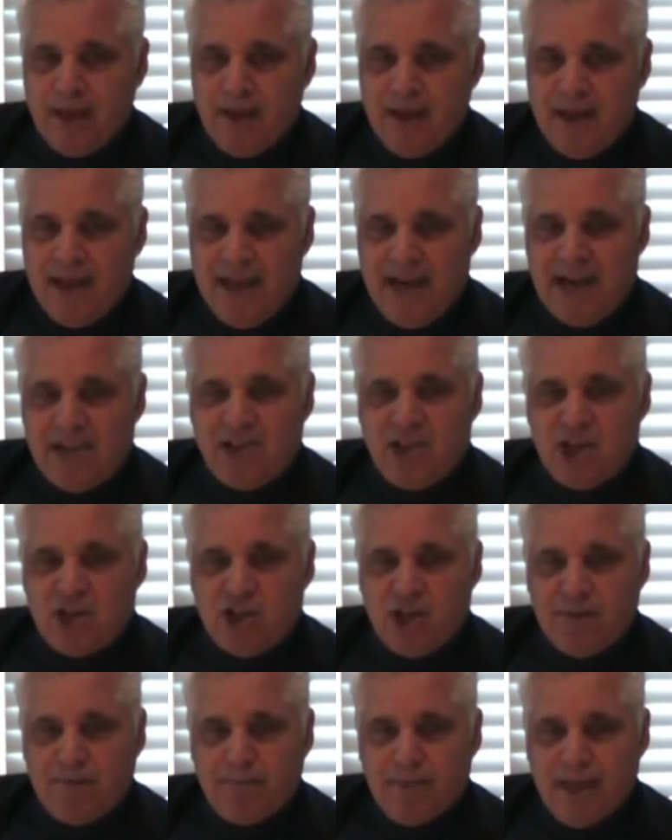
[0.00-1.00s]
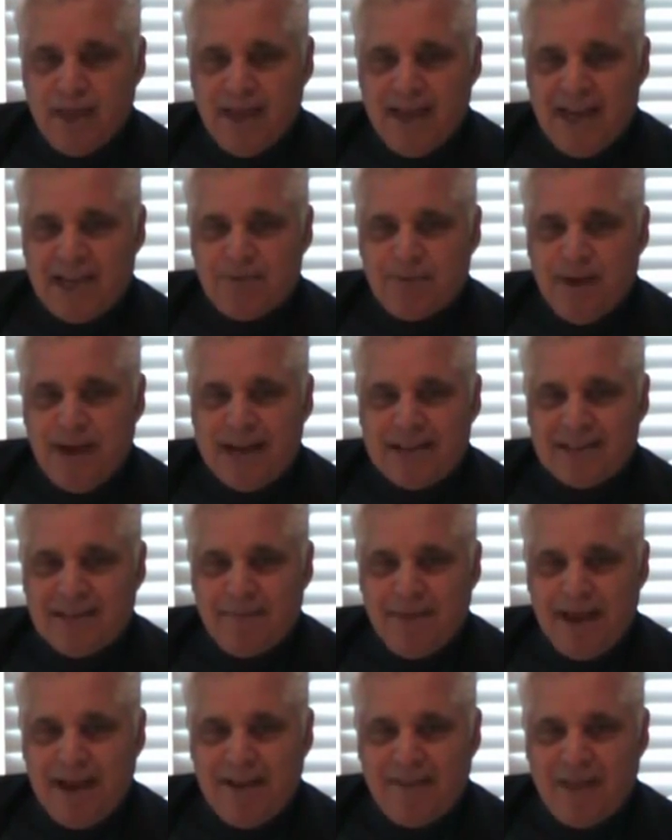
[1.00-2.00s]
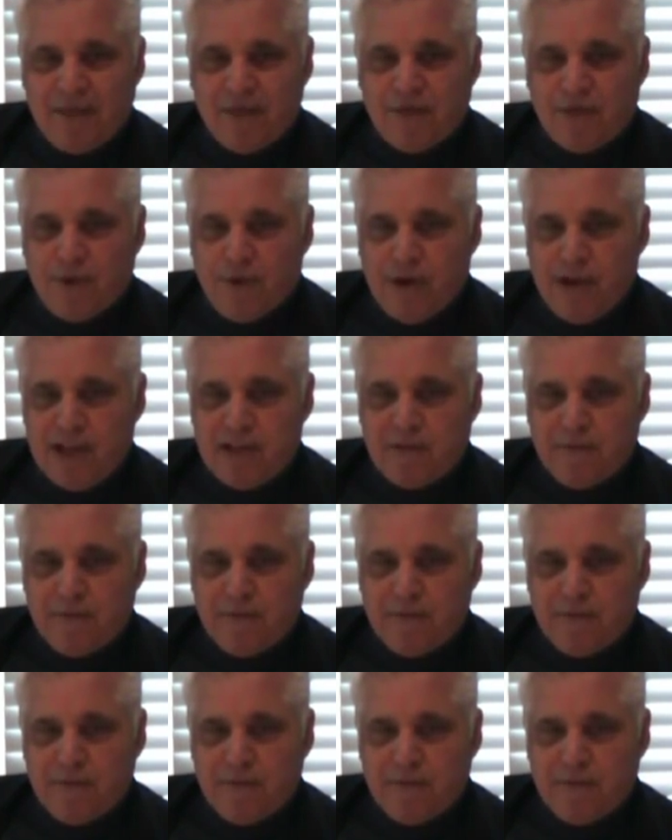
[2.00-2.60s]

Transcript: In addition, it has been estimated that 30 to